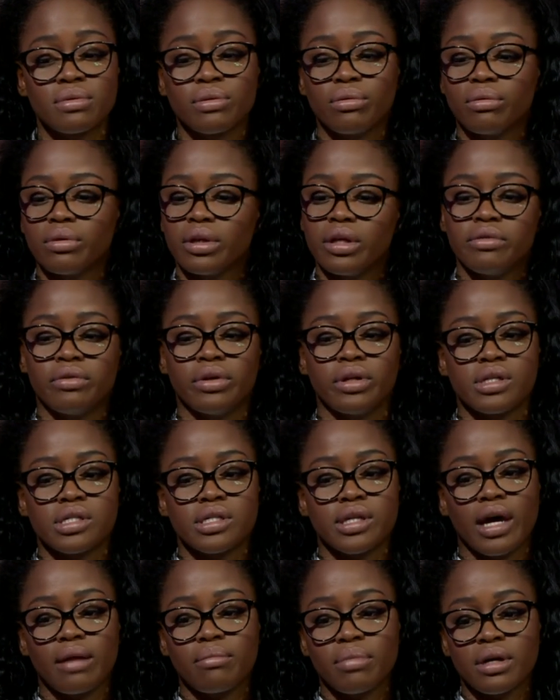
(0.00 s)
me really, really
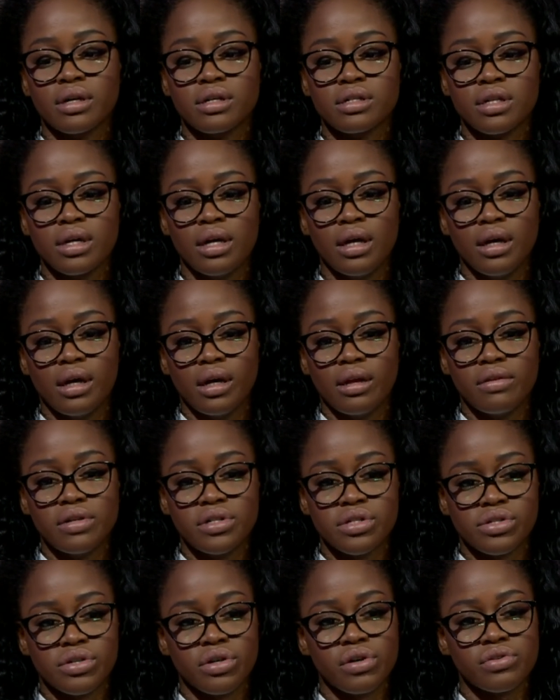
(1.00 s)
sad, because
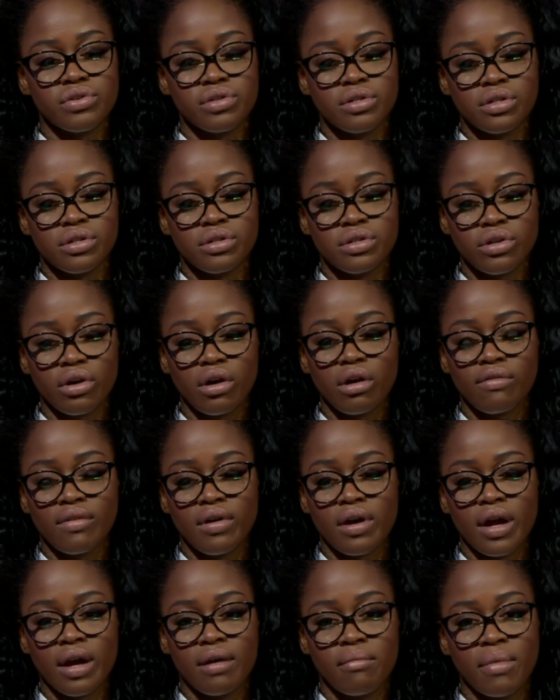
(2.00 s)
these children deserve
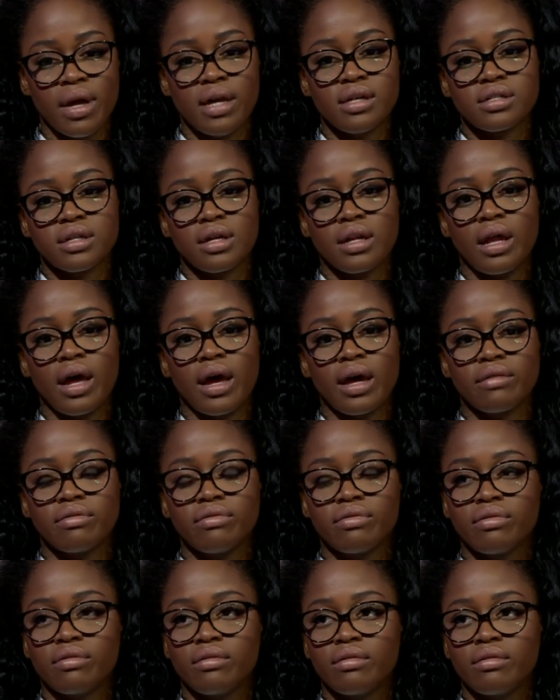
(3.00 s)
an amazing life.